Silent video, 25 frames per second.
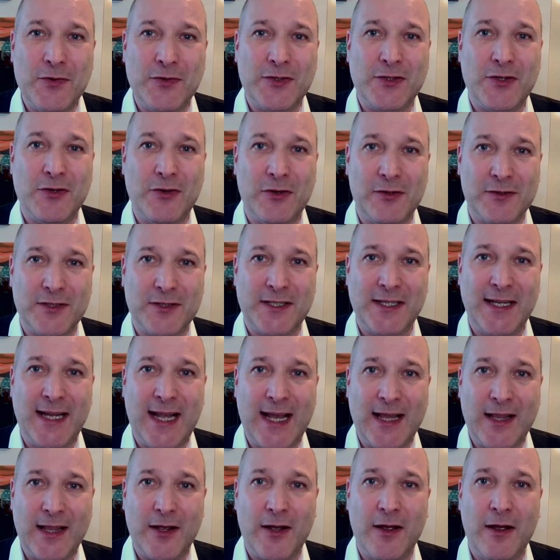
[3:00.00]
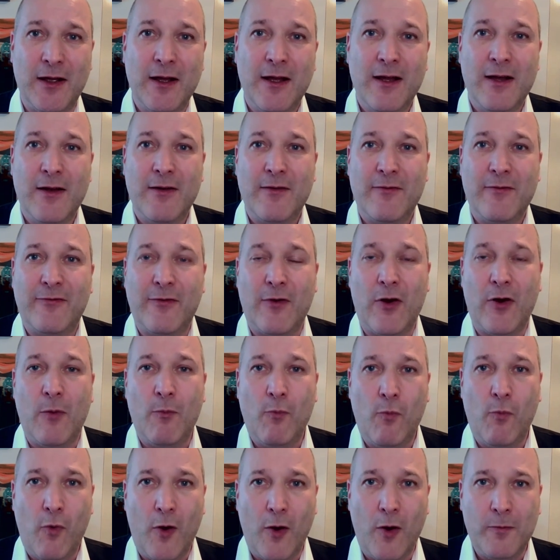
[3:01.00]
dots together
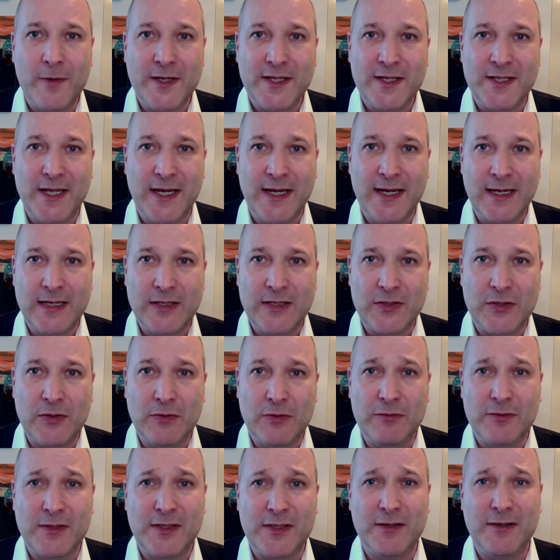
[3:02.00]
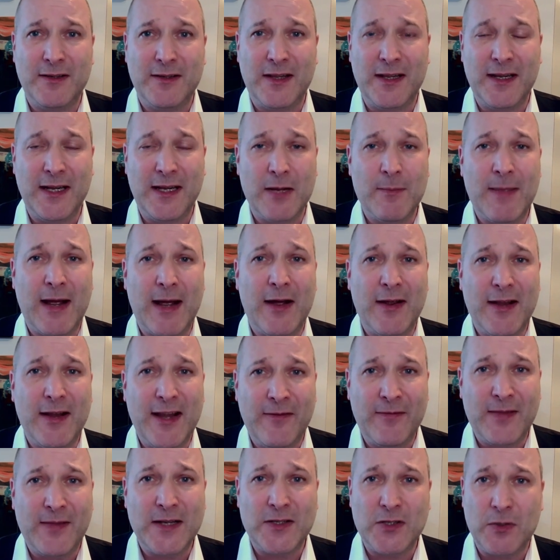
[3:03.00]
from what we're seeing in school to thinking about
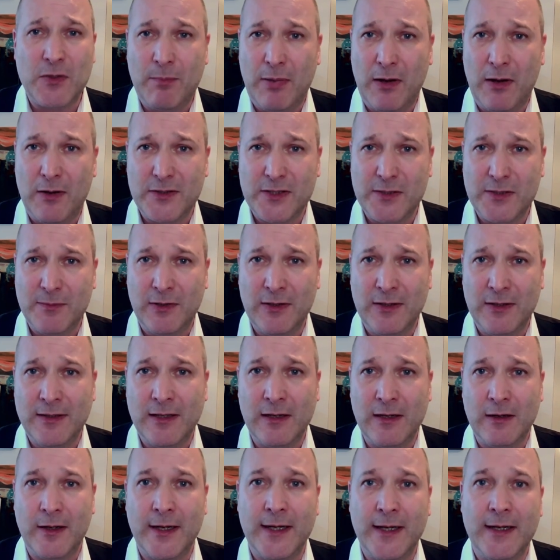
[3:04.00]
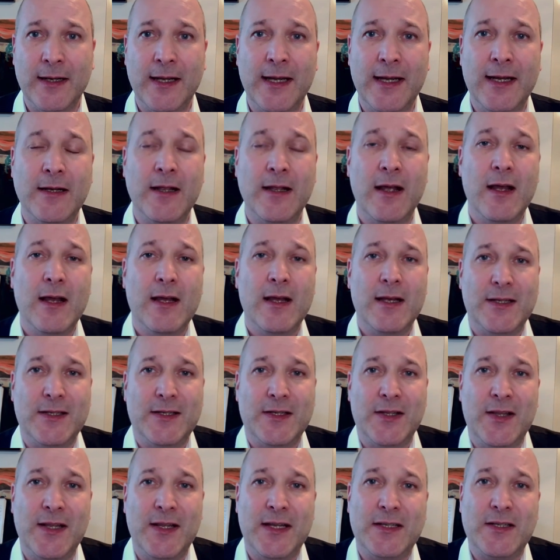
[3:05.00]
if there's a possible underlying need. So
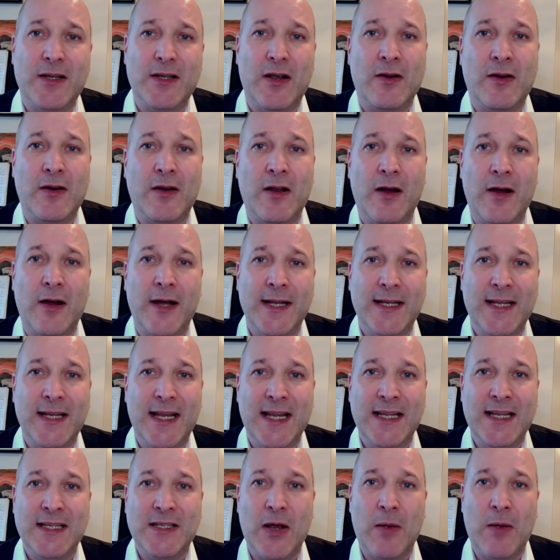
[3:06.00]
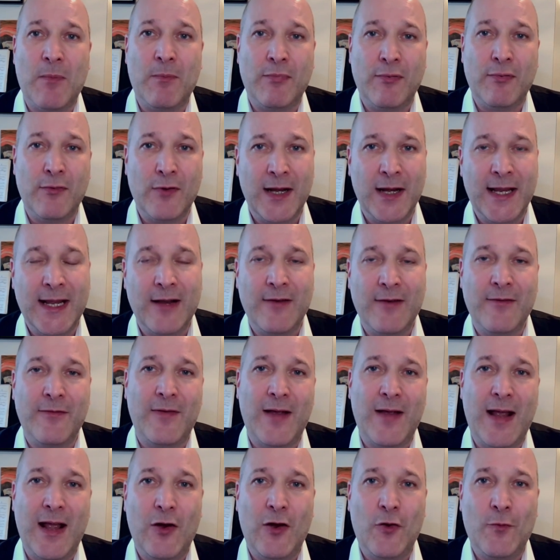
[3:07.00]
this guide is brilliant for
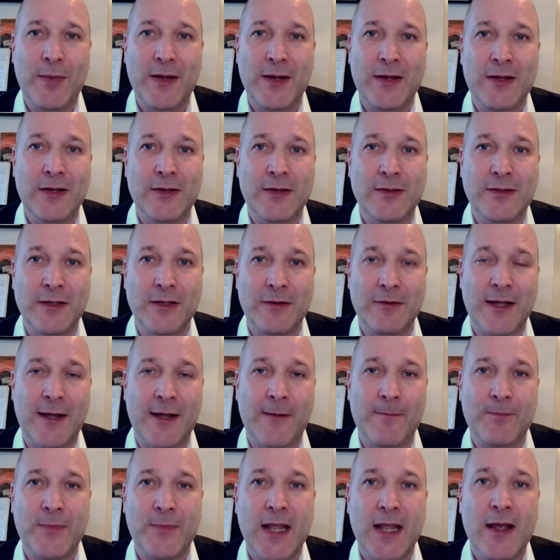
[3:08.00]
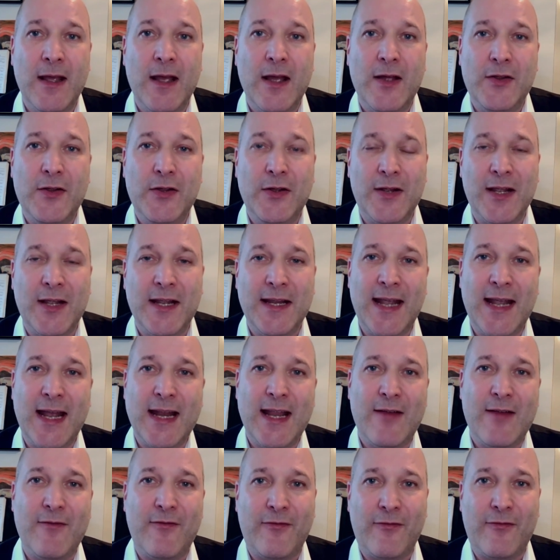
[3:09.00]
helping you do that. You can get
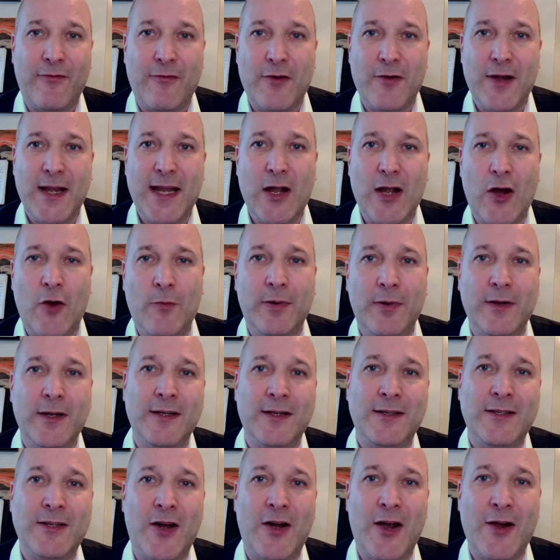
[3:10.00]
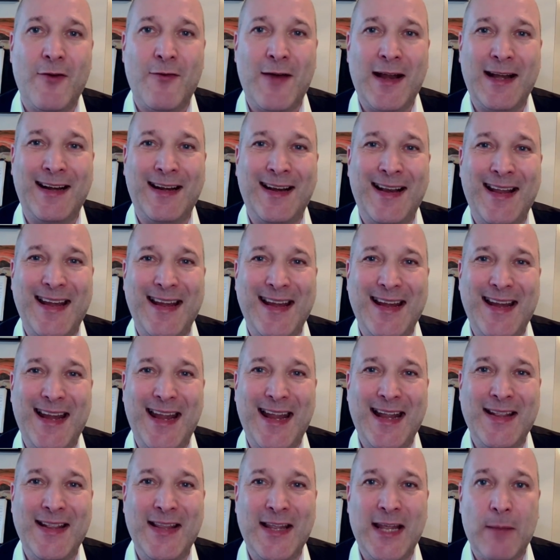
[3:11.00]
it free. I'll put a direct link
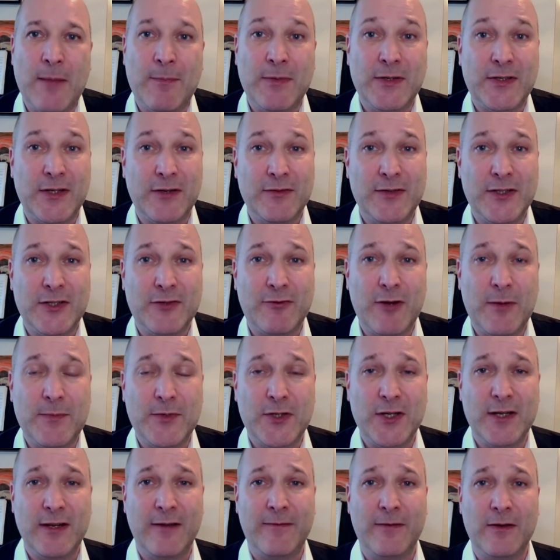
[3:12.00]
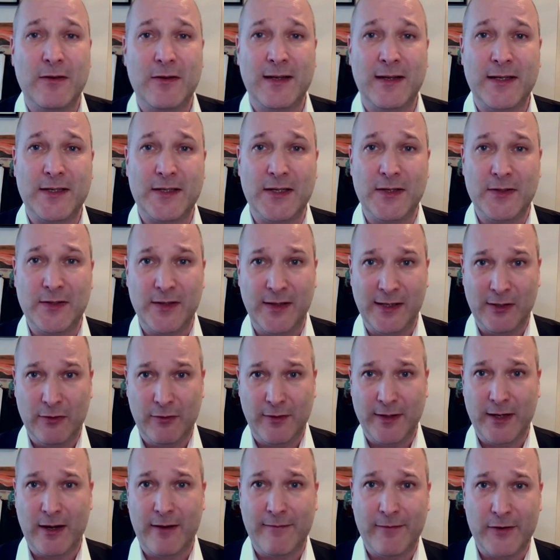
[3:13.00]
in the episode description if you're listening to the
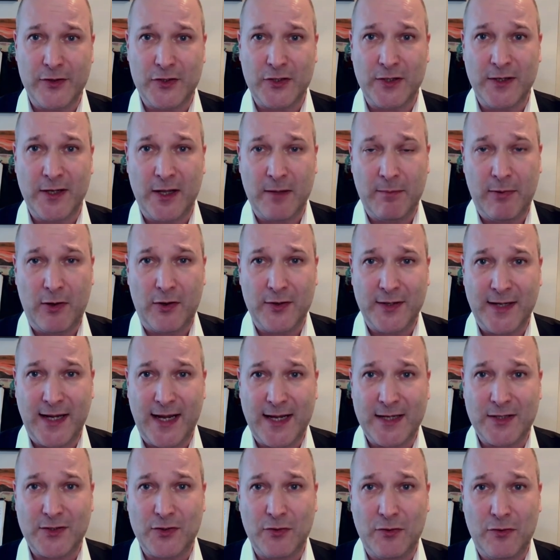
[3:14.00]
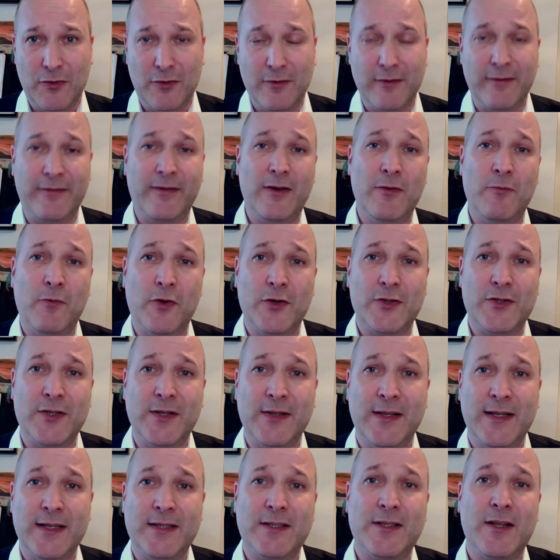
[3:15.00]
audio version of the podcast, or if you're watching
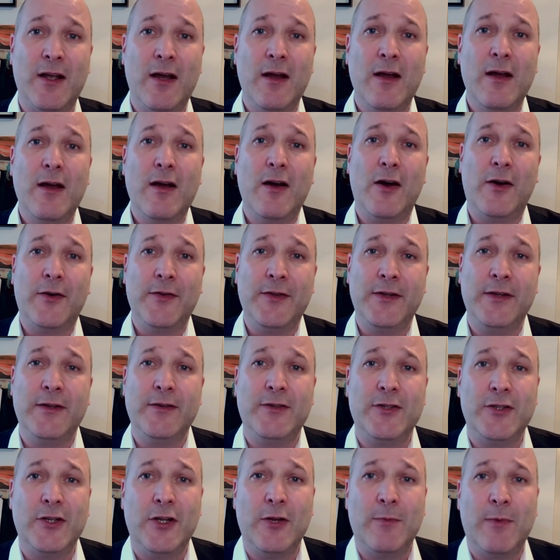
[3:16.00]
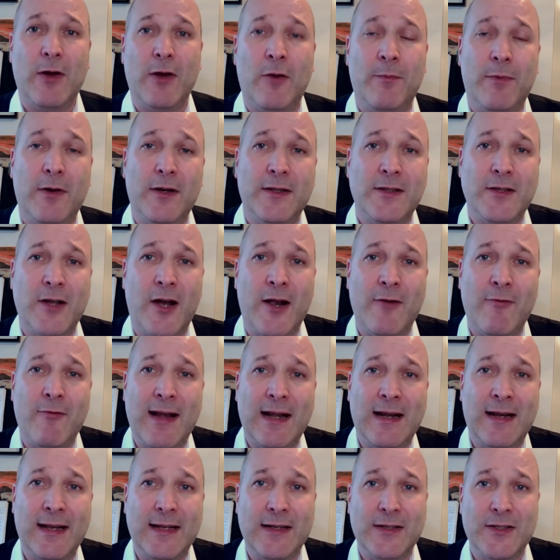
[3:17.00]
this on YouTube, I'll put a direct
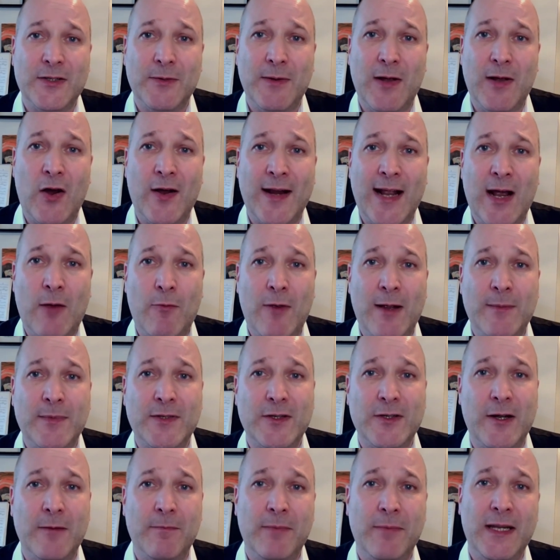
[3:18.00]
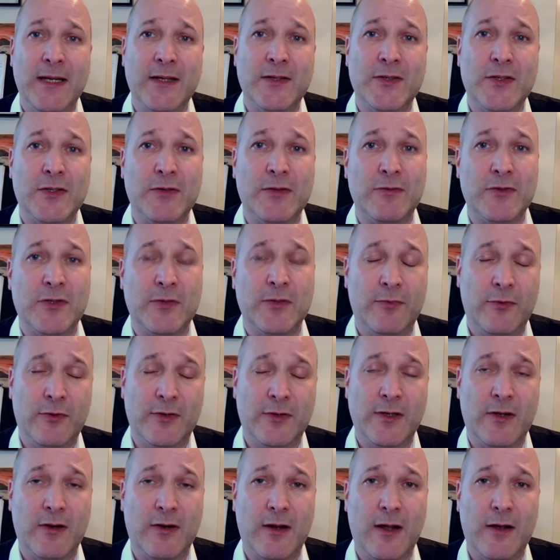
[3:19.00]
link to it on our website,
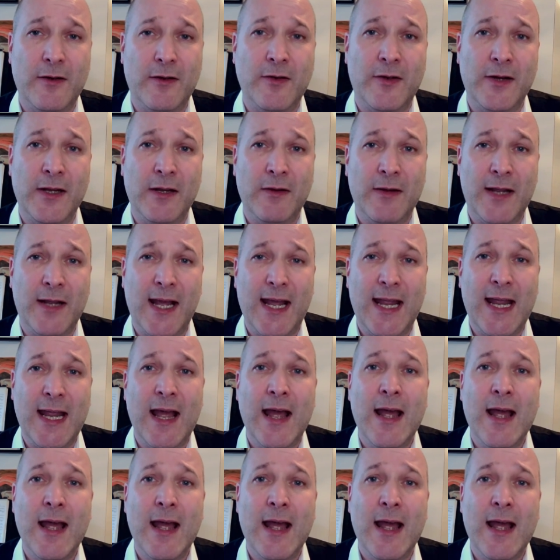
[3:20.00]
beaconschoolsupport.co.uk,